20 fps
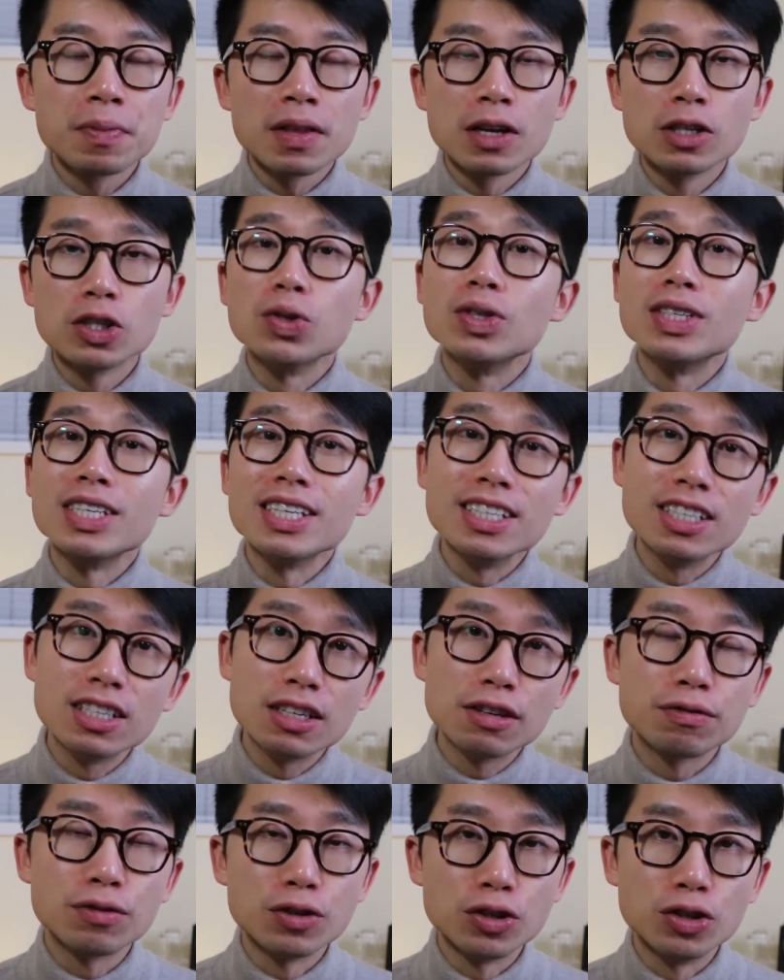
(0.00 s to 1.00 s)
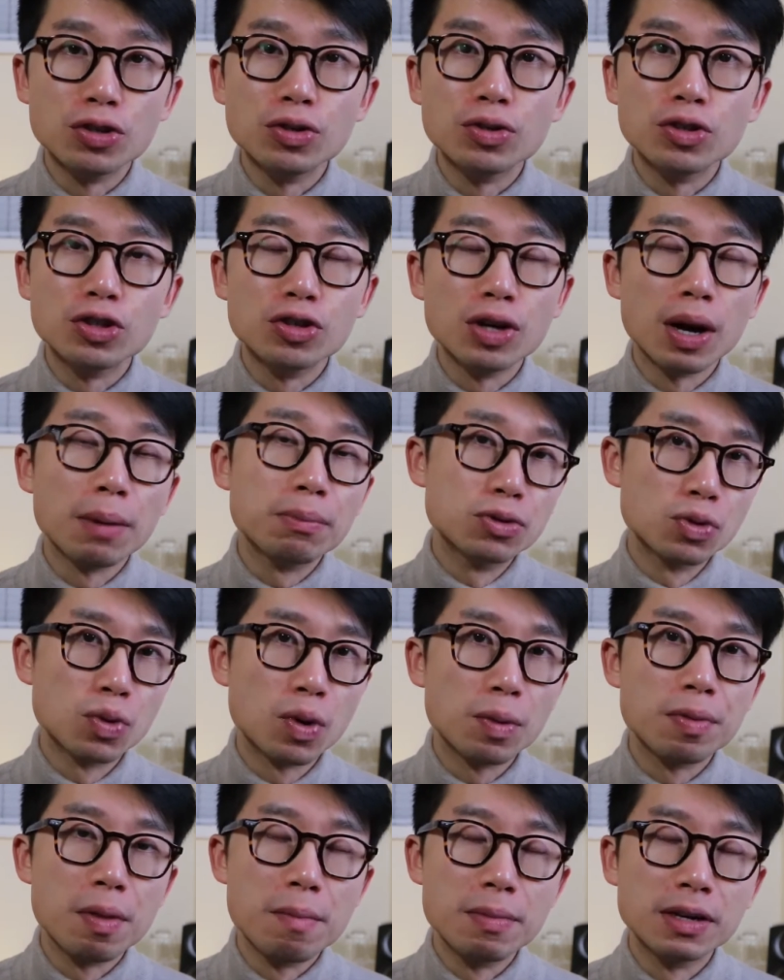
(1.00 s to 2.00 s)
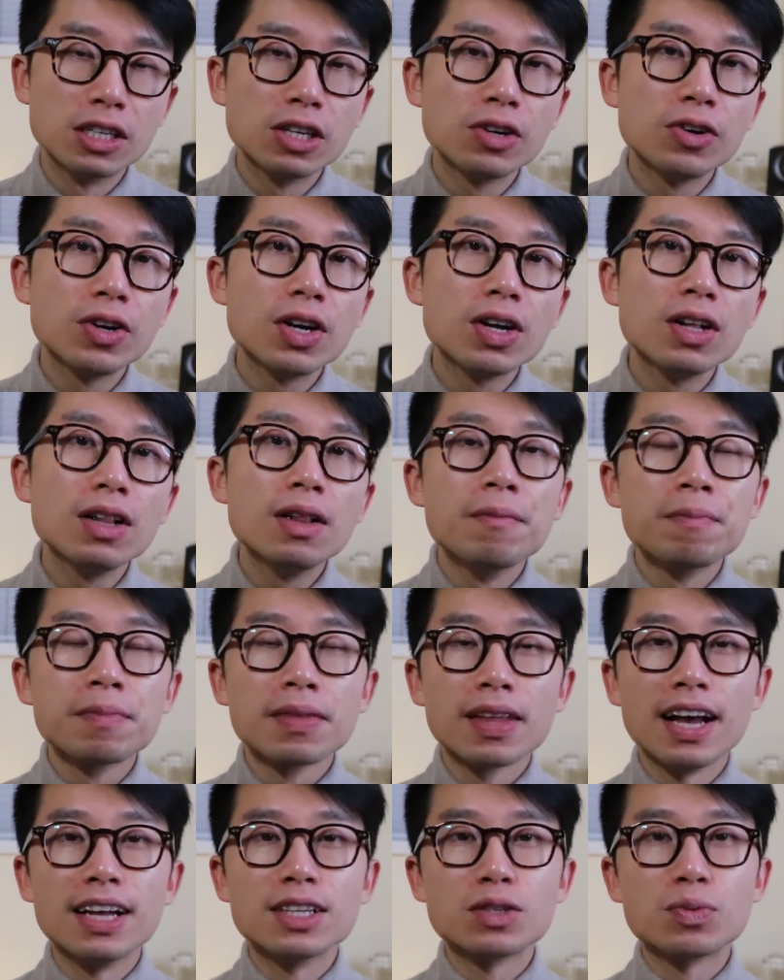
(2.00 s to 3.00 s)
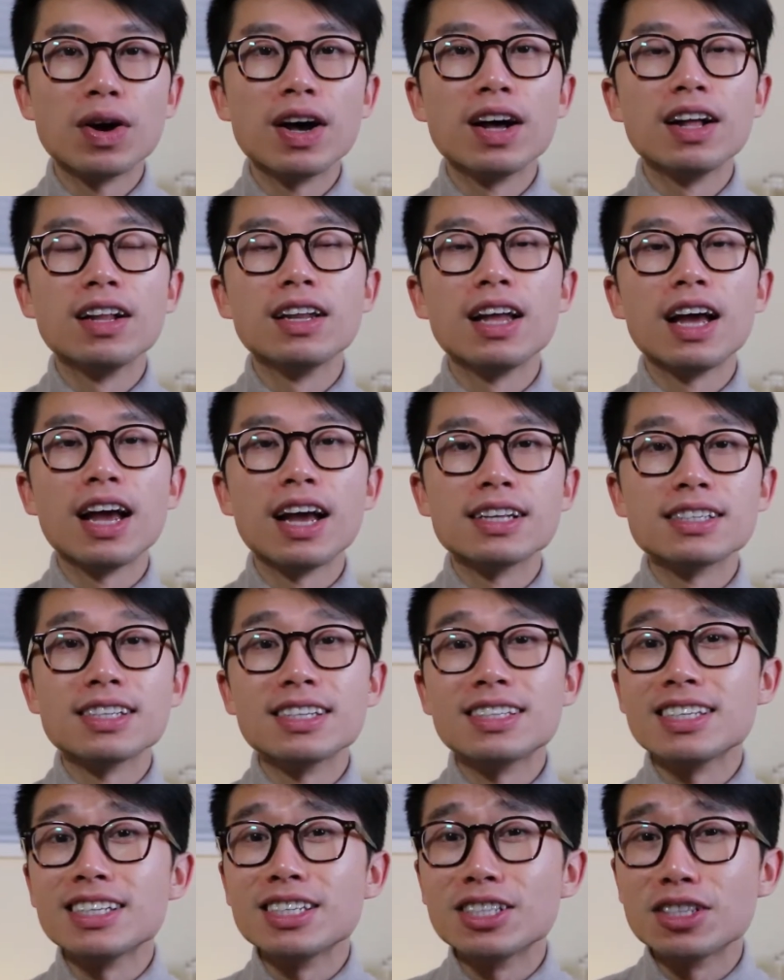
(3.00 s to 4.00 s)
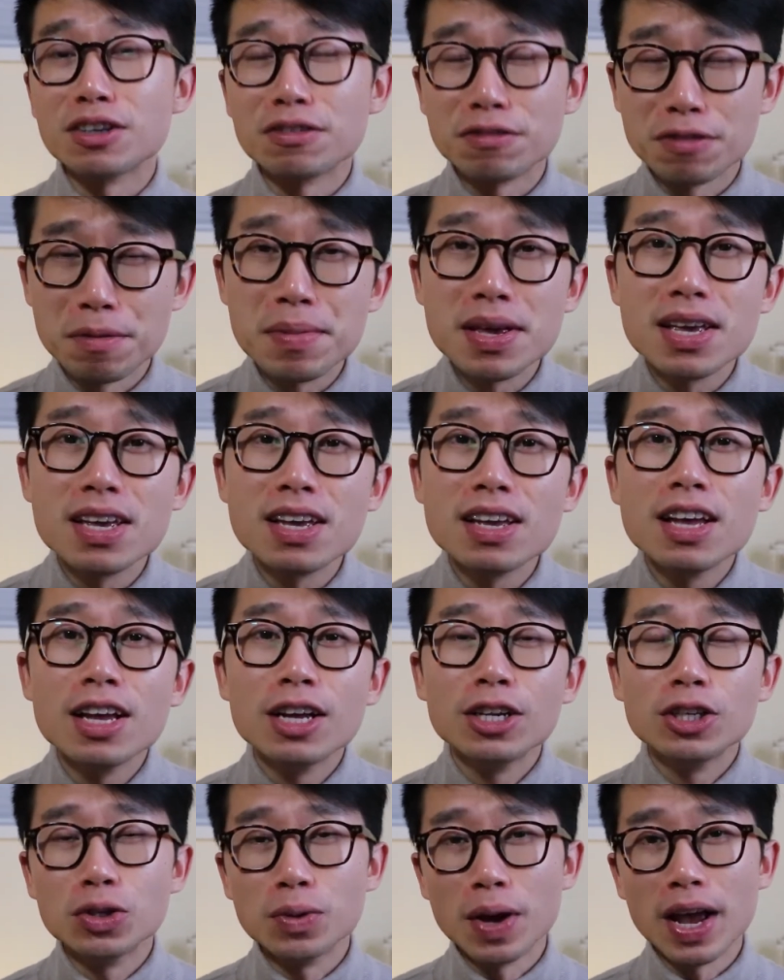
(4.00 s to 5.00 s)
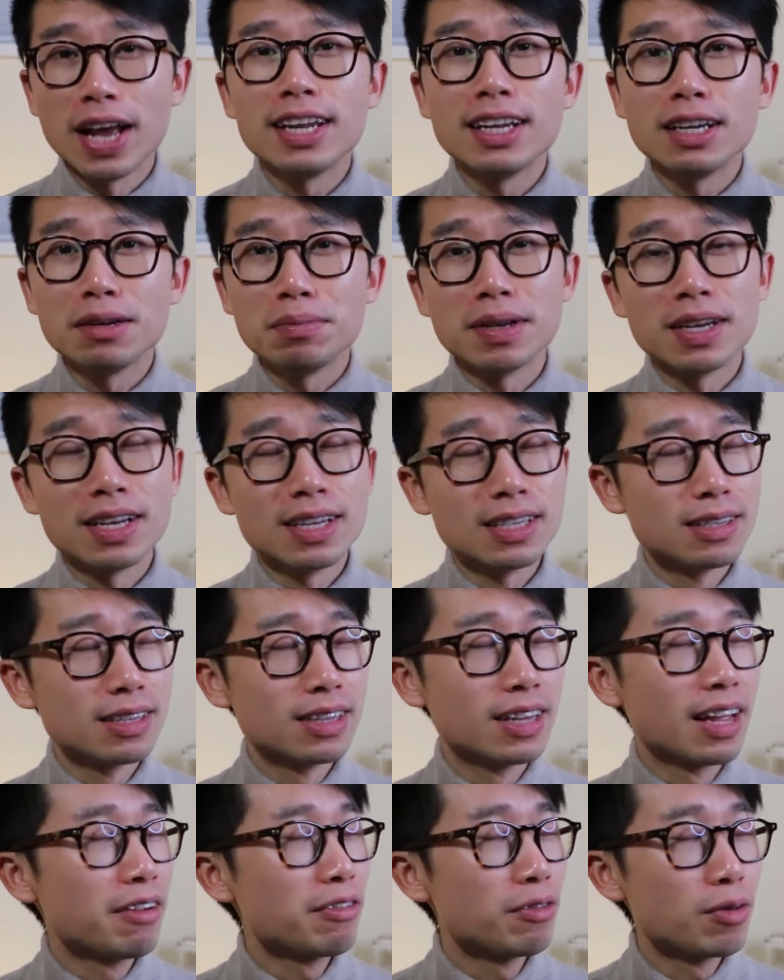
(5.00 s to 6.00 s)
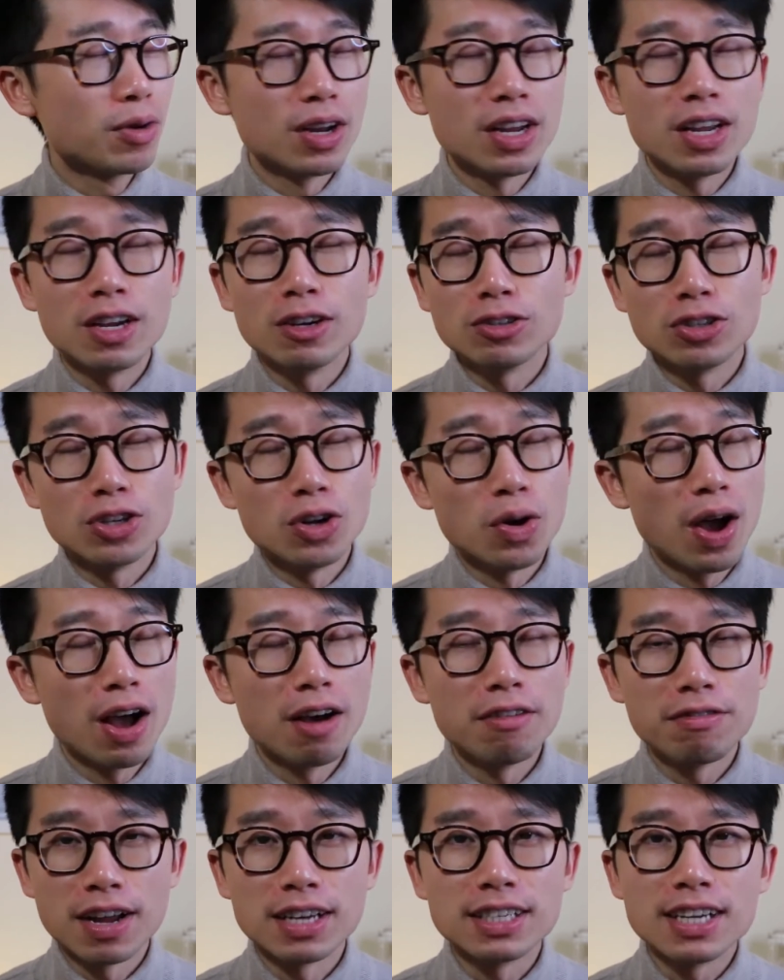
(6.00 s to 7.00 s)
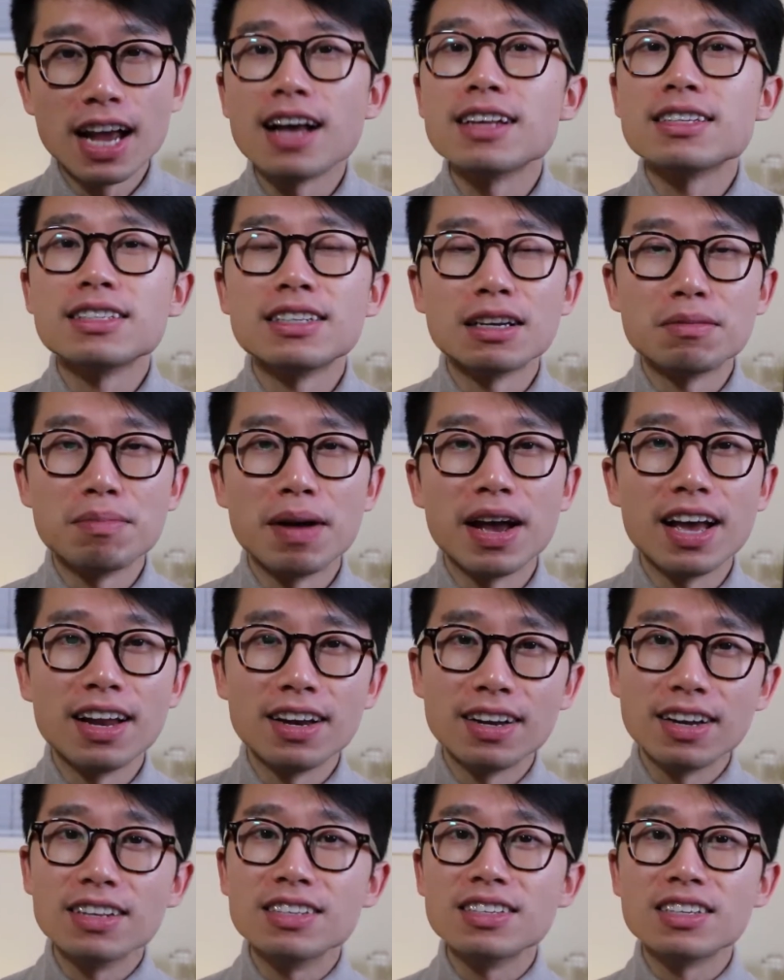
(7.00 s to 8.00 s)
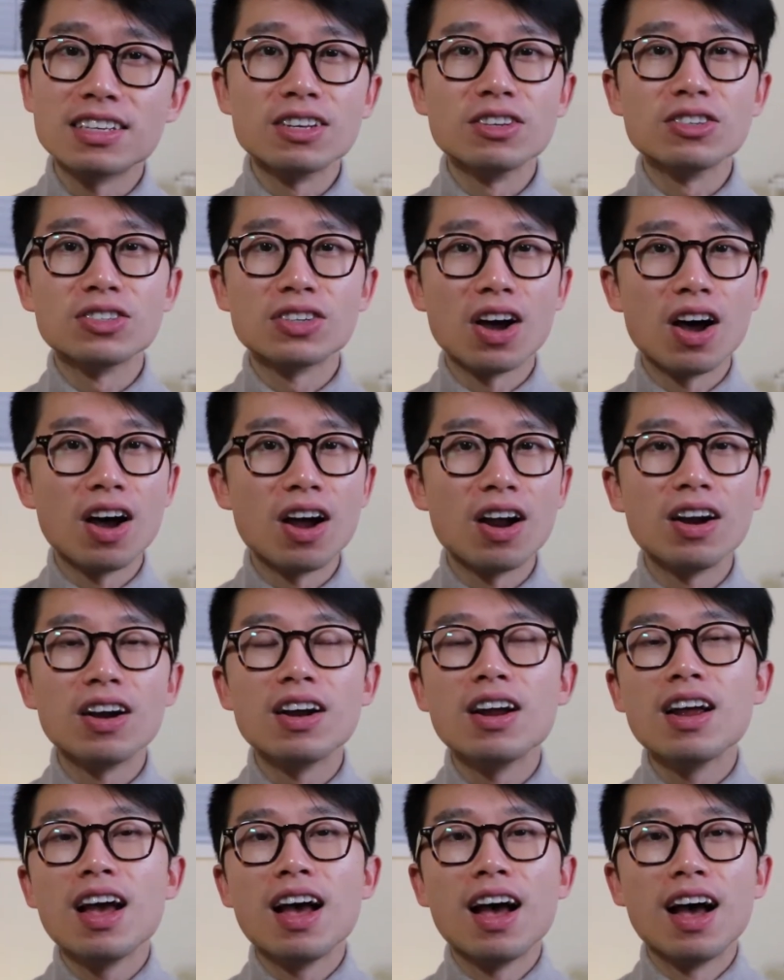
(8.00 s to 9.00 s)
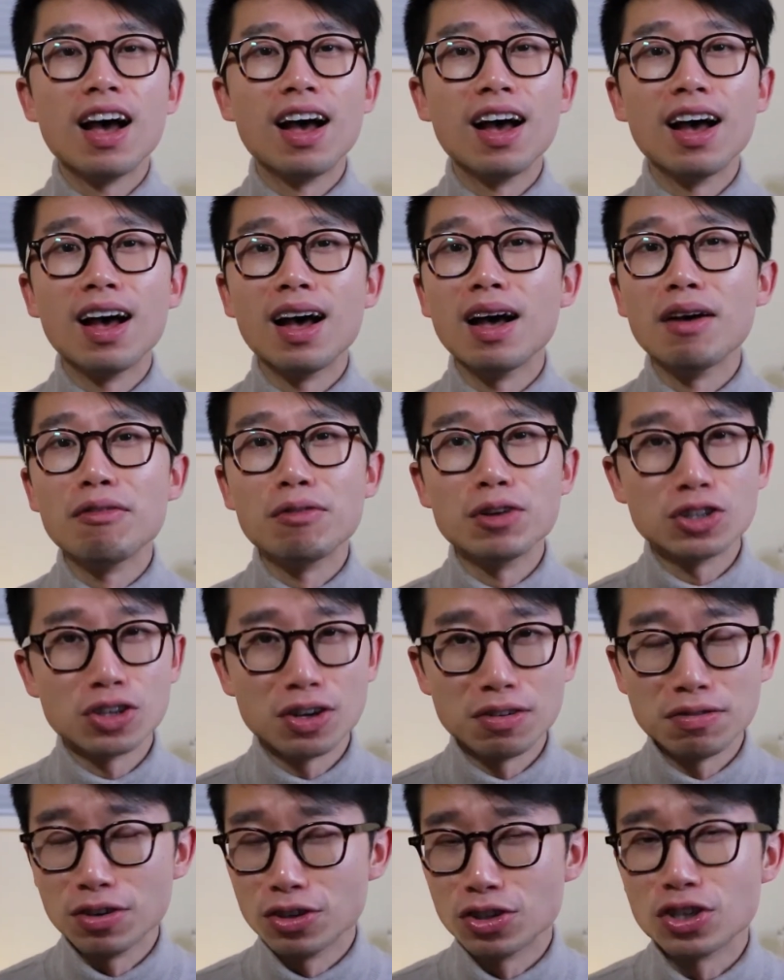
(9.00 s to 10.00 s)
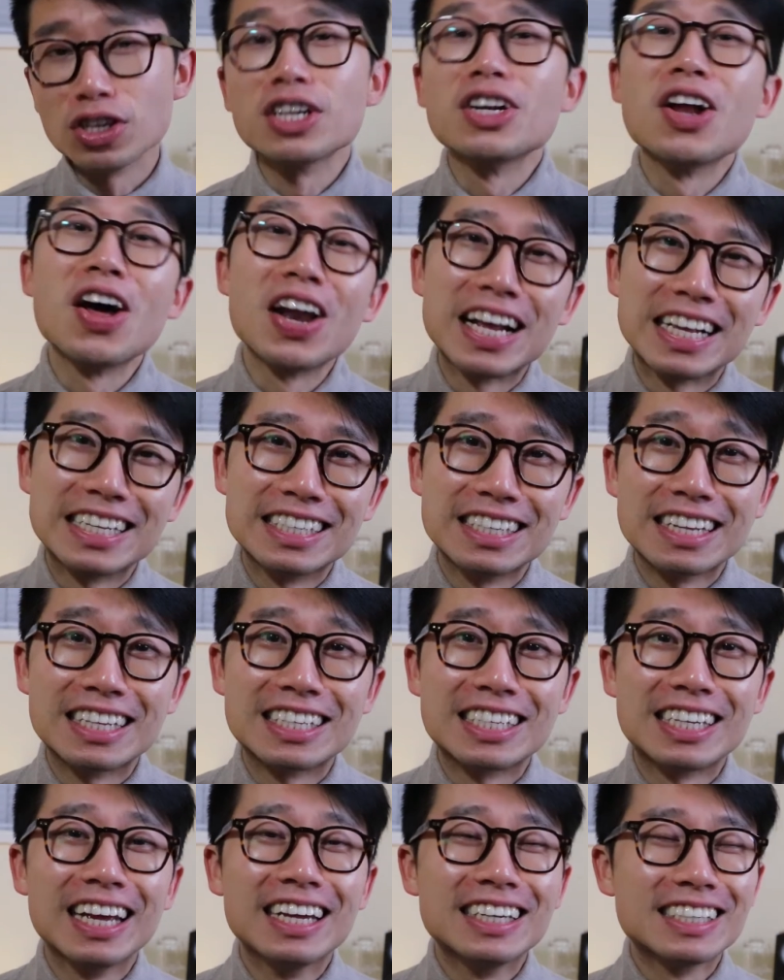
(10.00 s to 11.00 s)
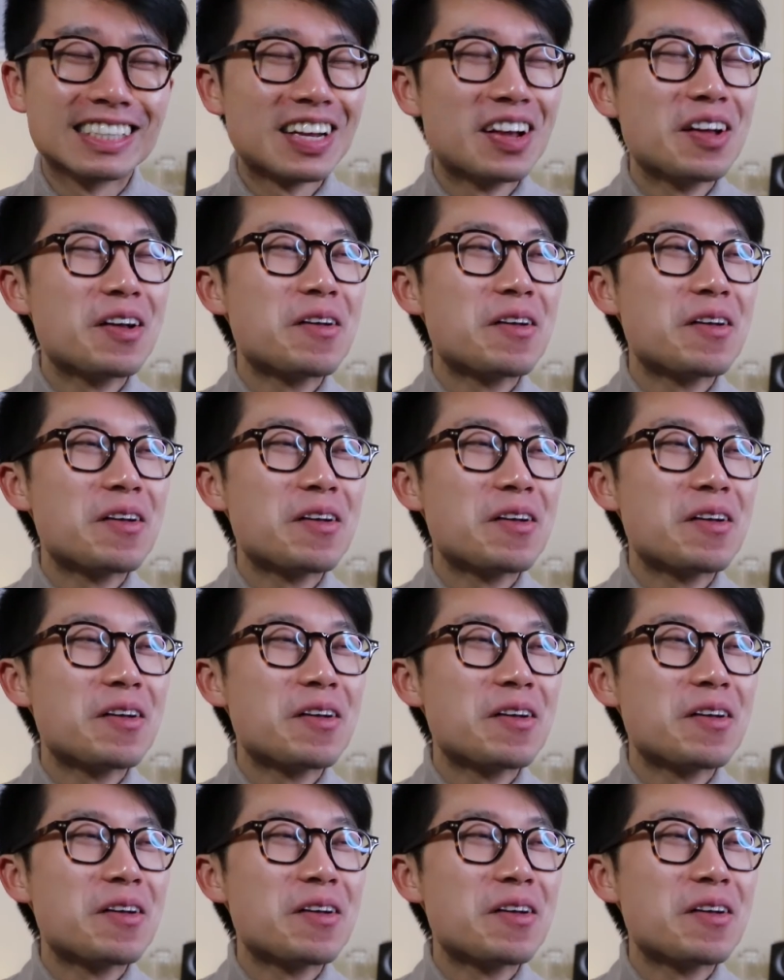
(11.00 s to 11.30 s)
So it's easier for you to absorb the material, as well as it's easier for me to edit, because everyone here knows how fantastic my editing skills are, which are virtually non-existent.